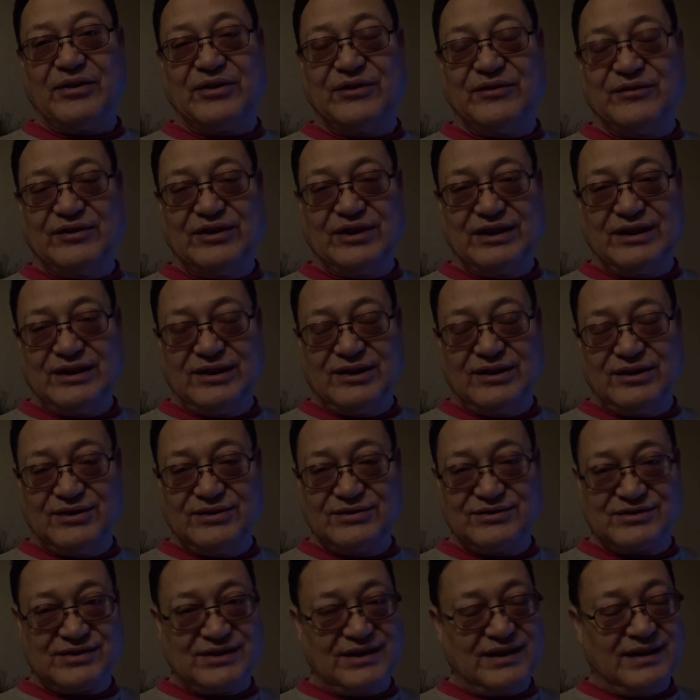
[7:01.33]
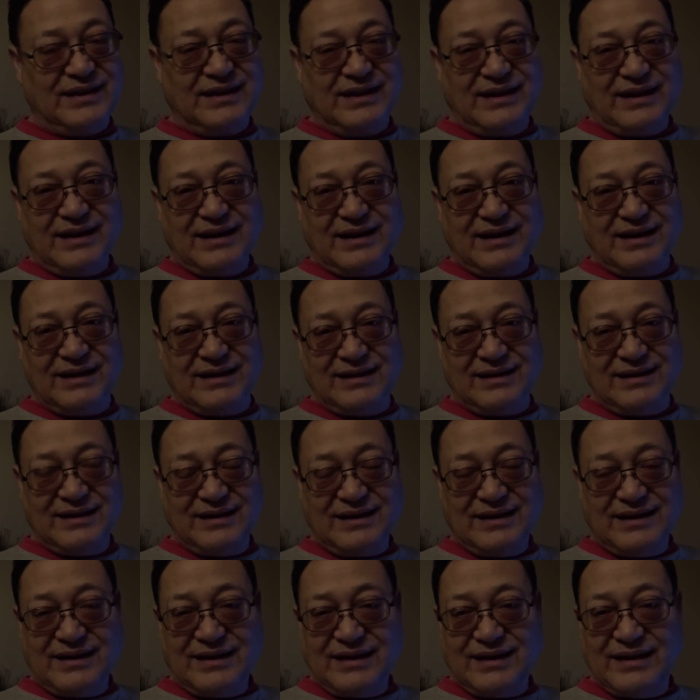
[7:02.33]
the videos,
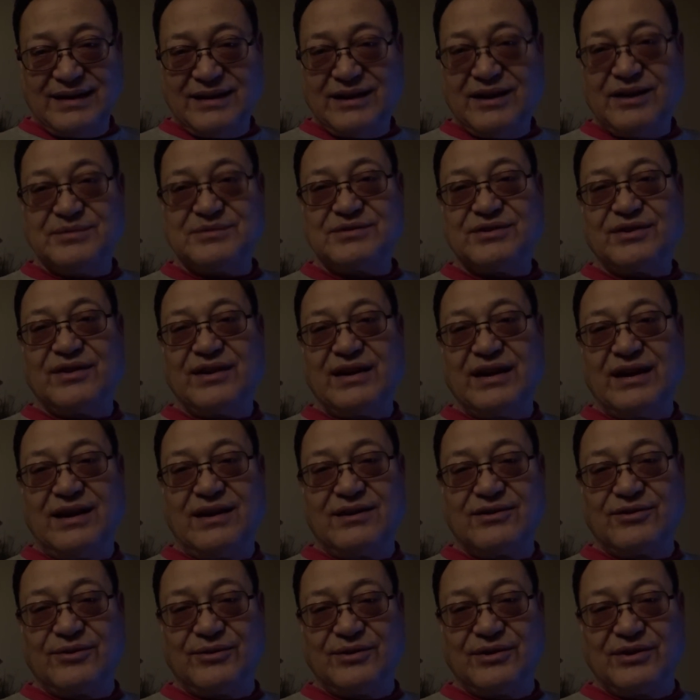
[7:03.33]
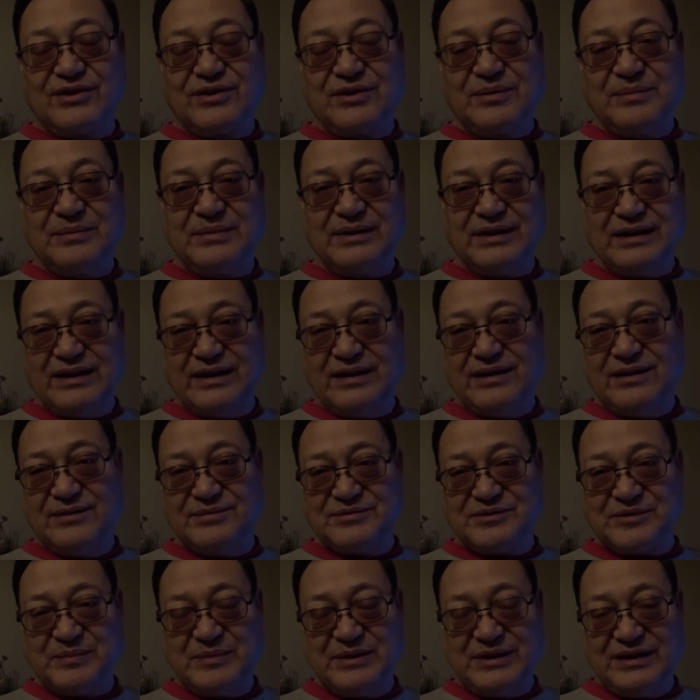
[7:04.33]
it helps on the algorithm. It
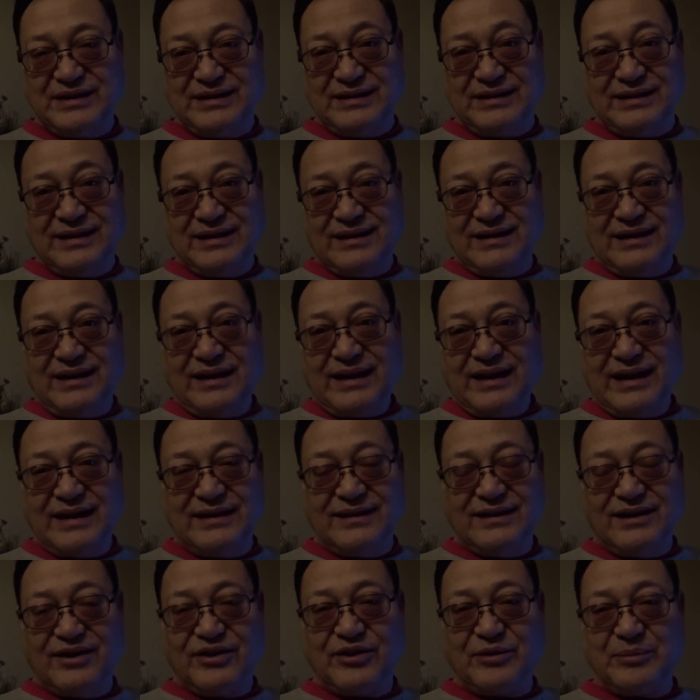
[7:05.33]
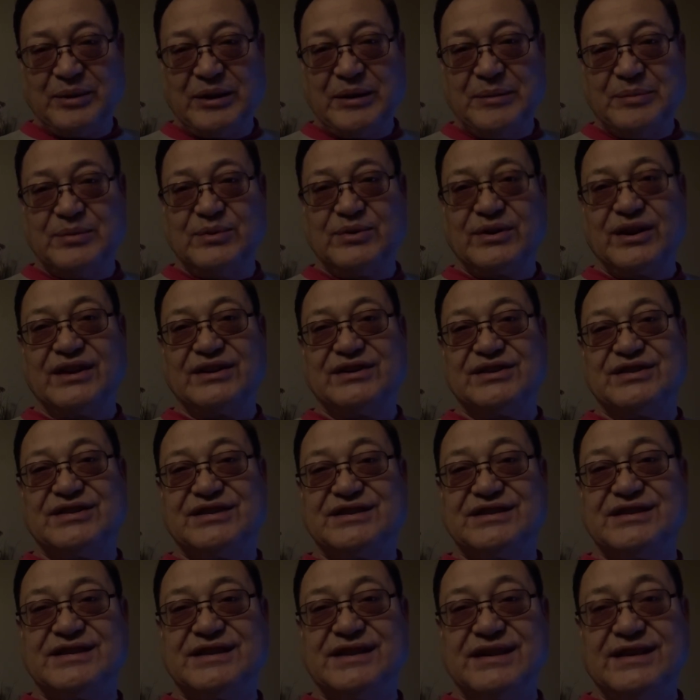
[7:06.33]
helps me, and other people get to
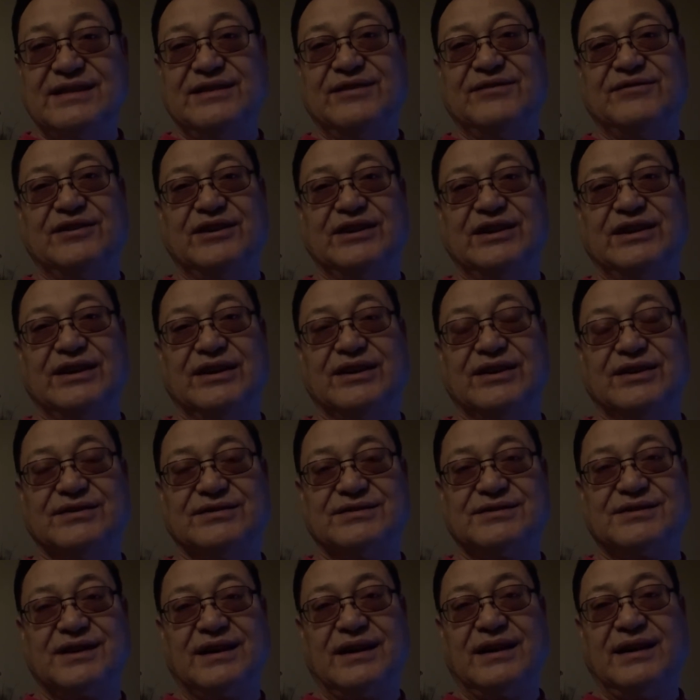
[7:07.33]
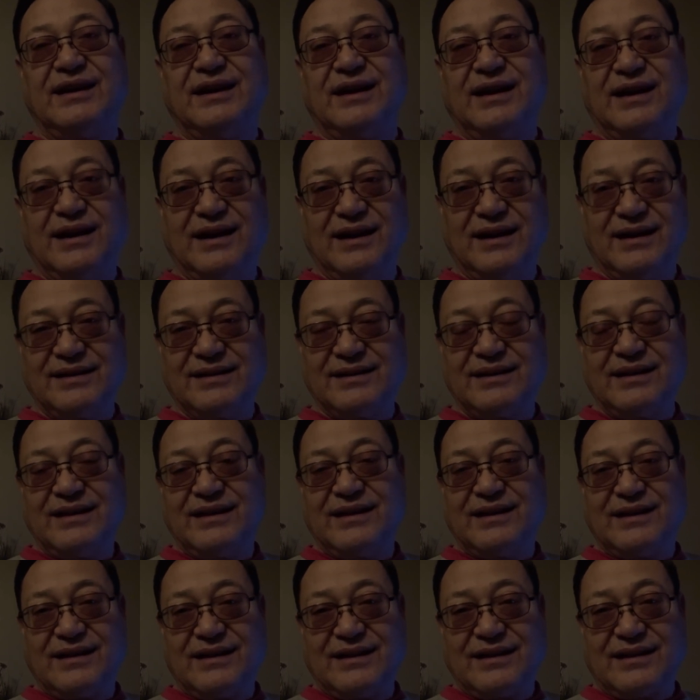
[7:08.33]
see the videos.
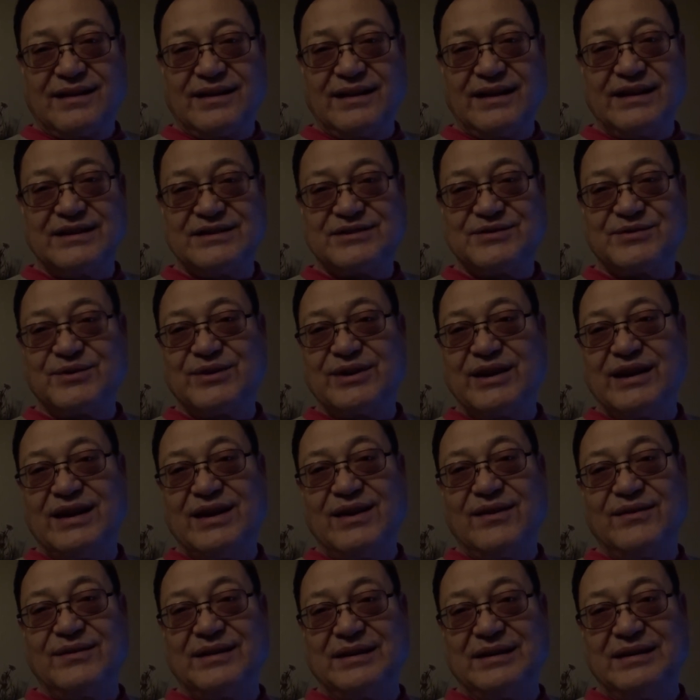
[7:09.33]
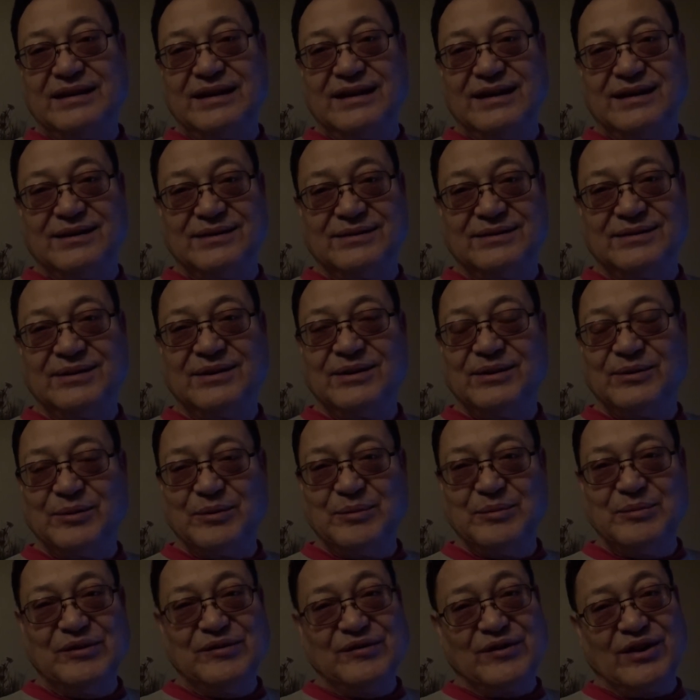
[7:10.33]
Thanks for now, and we'll
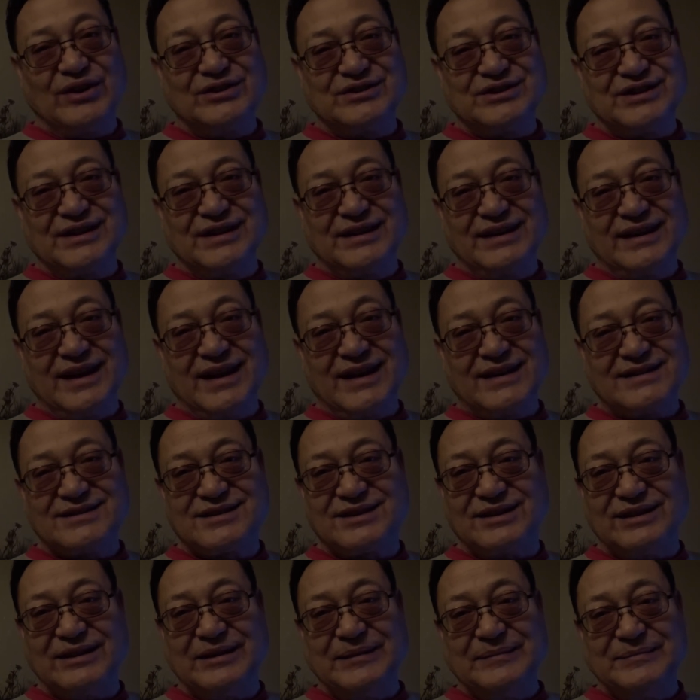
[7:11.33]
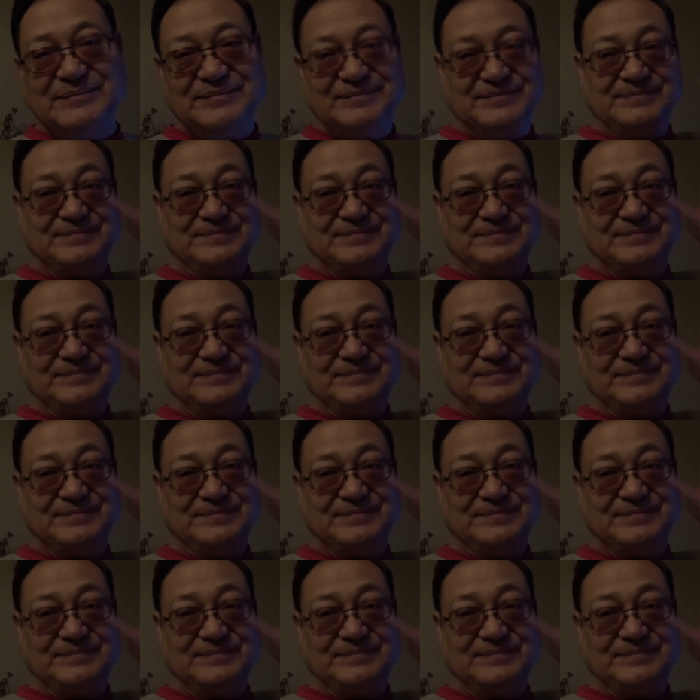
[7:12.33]
move on to the next clip.